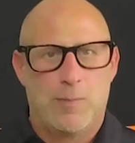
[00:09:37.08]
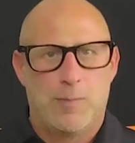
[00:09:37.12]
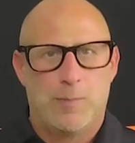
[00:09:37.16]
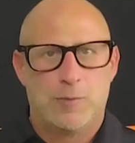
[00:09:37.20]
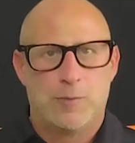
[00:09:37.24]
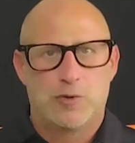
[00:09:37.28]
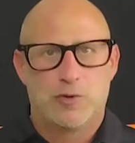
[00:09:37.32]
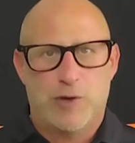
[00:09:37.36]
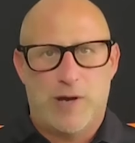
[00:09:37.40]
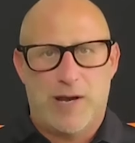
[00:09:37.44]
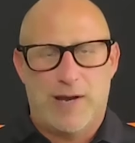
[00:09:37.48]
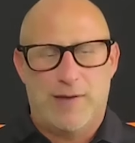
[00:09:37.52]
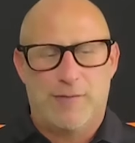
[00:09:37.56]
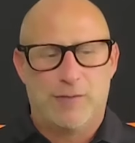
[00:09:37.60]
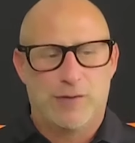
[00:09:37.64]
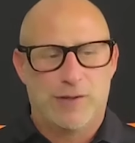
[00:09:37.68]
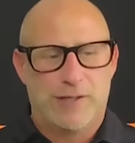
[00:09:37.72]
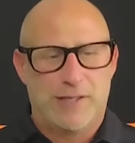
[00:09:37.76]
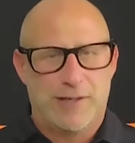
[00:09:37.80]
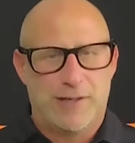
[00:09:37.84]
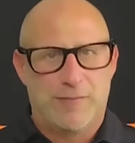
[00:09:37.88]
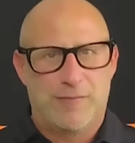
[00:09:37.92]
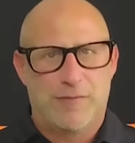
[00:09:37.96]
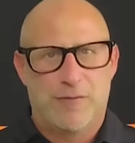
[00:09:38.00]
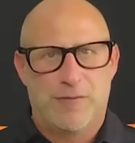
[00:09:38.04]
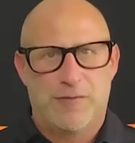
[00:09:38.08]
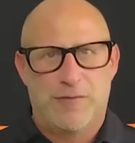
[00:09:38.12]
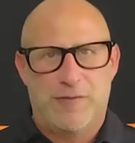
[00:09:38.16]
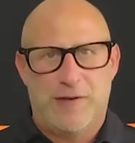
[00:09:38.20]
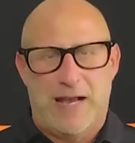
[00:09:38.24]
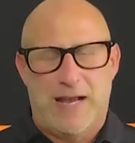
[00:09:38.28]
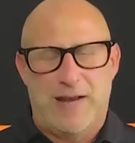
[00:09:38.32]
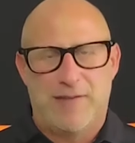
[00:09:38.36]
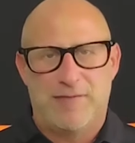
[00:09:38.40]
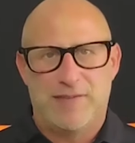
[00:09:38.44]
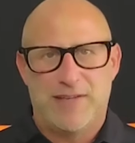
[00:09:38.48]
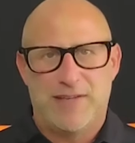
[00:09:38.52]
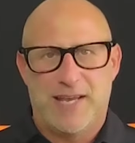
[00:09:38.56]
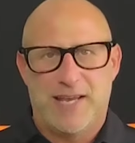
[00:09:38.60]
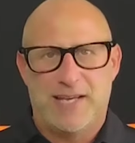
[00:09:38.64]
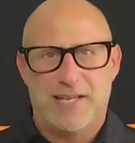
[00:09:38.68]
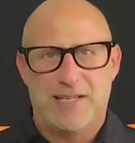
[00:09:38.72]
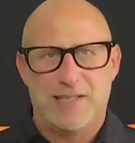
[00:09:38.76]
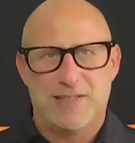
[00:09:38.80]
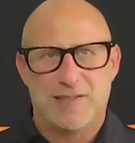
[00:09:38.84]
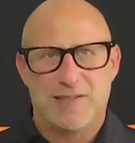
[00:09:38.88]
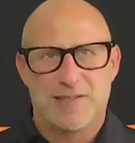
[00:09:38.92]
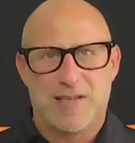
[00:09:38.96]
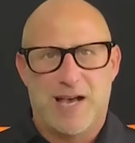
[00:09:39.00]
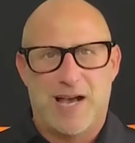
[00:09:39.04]
traveling for 5
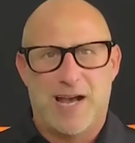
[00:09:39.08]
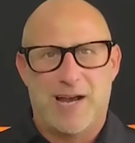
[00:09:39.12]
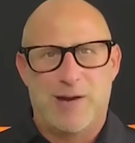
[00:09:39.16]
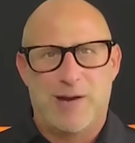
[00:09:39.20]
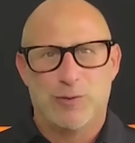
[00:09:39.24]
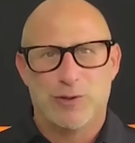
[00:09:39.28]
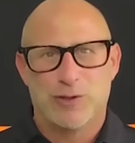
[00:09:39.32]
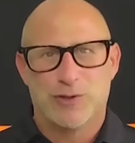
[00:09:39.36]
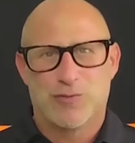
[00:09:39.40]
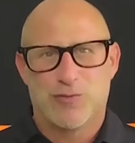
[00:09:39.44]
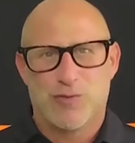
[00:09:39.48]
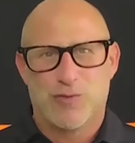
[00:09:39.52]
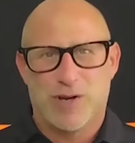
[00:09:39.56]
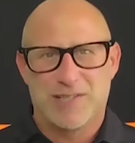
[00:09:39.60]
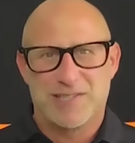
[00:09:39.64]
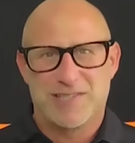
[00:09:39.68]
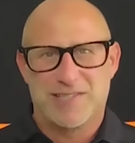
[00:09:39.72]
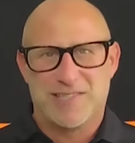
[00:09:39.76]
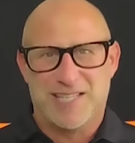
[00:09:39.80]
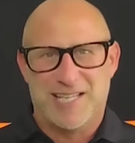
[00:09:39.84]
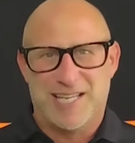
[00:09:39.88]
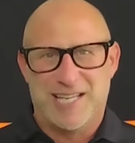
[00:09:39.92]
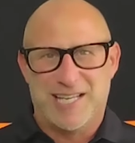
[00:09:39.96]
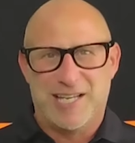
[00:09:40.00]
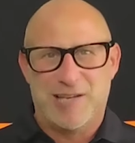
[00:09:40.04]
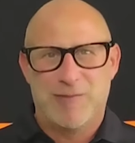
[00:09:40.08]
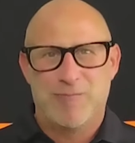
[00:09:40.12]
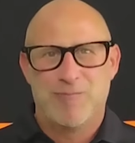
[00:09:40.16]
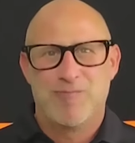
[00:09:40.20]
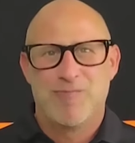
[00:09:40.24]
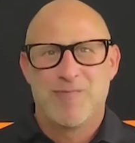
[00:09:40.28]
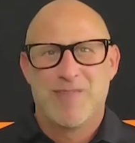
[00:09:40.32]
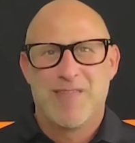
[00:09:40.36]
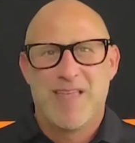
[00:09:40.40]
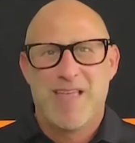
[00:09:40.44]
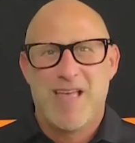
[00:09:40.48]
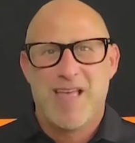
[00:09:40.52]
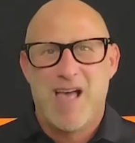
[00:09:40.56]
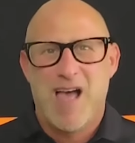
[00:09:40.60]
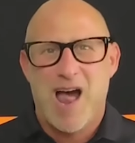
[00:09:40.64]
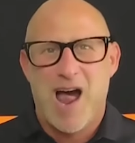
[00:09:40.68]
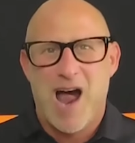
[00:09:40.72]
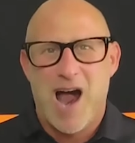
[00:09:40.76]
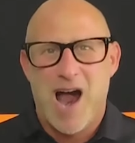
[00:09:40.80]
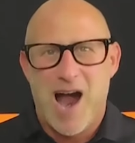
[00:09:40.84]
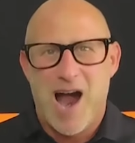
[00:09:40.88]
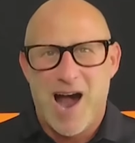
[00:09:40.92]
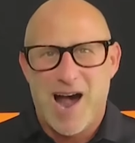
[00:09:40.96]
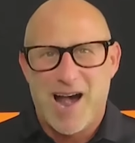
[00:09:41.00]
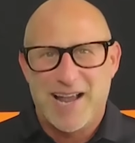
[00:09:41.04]
days, I was rusty.
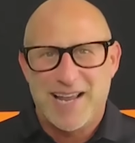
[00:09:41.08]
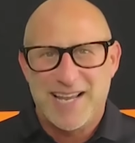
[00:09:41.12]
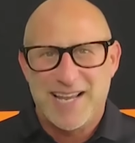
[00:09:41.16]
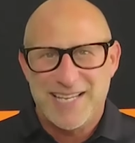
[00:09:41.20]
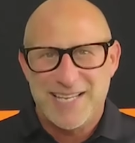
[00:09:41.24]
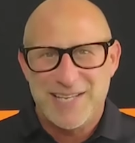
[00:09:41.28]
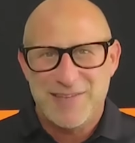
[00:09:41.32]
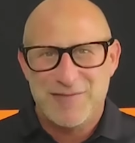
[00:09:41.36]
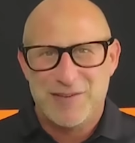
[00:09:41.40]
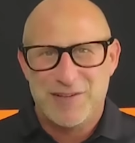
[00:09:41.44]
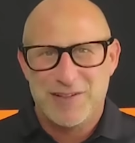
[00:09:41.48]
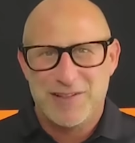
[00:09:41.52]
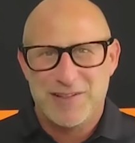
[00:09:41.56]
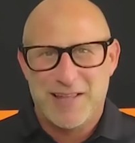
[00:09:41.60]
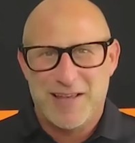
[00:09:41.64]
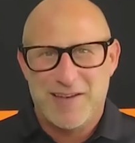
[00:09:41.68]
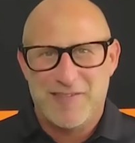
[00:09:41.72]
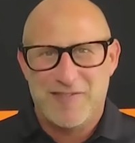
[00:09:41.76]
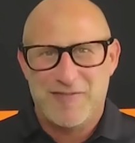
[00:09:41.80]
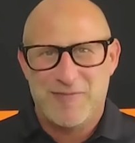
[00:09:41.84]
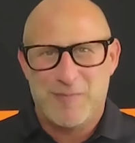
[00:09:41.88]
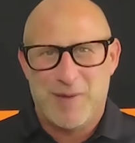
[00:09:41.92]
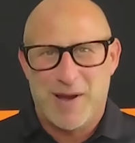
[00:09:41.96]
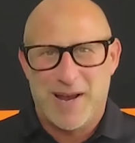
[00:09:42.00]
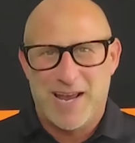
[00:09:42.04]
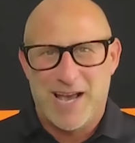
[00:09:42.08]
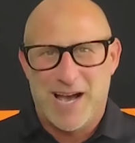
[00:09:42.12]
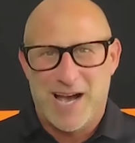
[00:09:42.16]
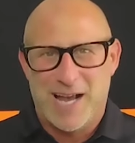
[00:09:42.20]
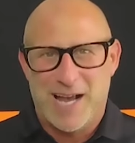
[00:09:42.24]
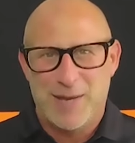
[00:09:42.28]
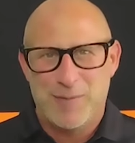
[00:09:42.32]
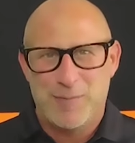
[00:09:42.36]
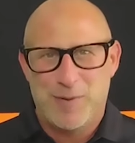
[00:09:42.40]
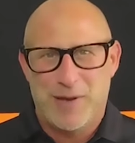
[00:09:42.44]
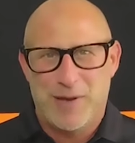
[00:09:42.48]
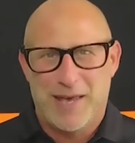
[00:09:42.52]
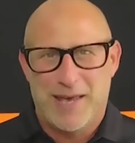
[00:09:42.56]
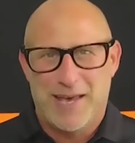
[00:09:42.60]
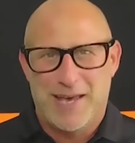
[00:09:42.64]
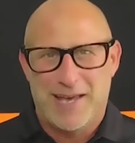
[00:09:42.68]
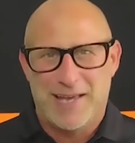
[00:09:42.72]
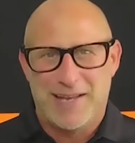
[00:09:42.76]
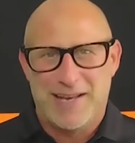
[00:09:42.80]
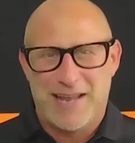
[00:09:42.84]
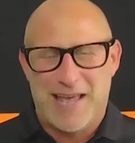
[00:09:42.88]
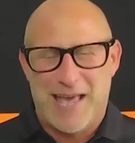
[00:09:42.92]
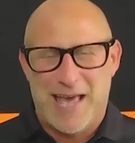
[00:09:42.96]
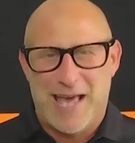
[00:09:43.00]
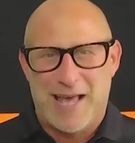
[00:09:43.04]
I even left my
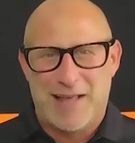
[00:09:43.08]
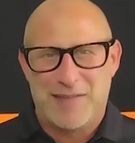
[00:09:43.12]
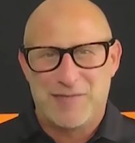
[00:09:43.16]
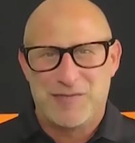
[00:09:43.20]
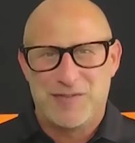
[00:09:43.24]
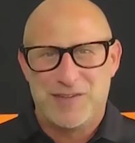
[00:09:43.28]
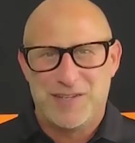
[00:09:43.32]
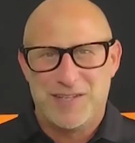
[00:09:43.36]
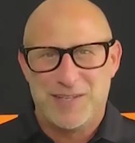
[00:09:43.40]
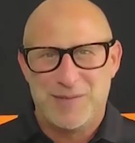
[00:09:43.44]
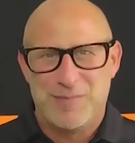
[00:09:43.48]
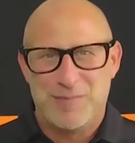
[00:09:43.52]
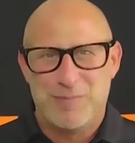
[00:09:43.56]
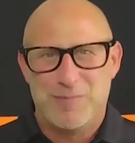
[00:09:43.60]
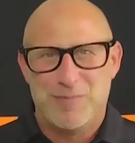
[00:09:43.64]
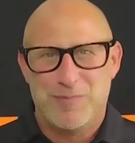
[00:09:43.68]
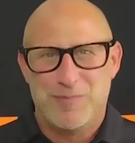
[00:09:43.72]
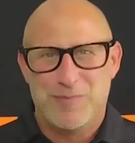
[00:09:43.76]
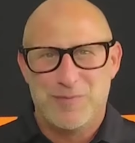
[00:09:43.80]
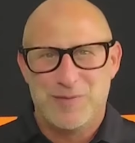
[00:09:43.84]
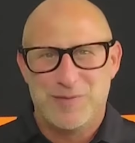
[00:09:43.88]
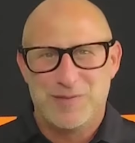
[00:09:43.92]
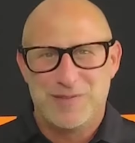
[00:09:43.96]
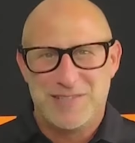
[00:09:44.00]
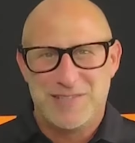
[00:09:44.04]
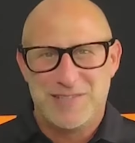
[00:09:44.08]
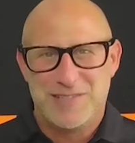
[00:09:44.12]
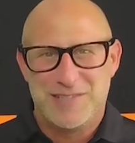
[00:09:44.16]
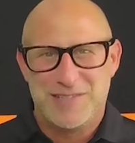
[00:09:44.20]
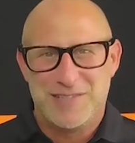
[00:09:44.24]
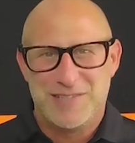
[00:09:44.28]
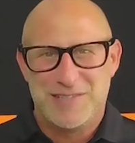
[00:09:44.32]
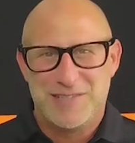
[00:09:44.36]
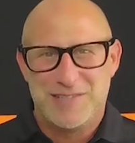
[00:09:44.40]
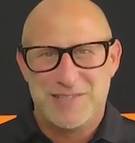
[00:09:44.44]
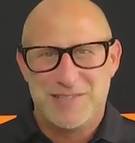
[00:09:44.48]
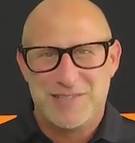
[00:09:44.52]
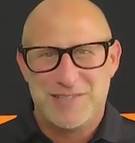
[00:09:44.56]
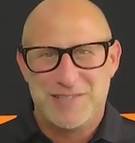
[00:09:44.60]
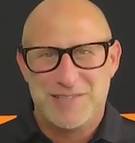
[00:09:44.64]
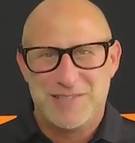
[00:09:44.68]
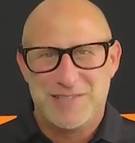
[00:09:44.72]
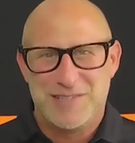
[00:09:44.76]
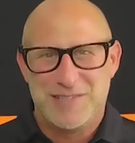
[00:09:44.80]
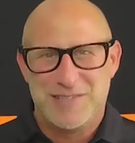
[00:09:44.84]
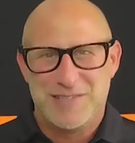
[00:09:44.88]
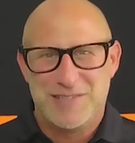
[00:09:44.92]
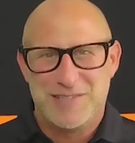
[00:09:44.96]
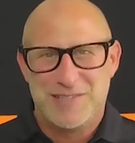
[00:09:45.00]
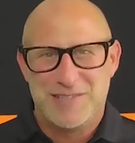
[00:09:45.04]
iPad at the TSA
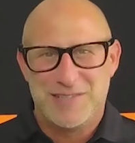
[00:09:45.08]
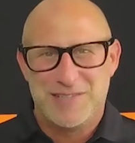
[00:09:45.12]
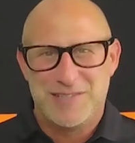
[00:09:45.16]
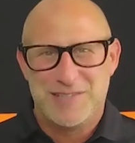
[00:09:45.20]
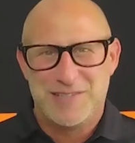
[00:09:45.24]
counter. I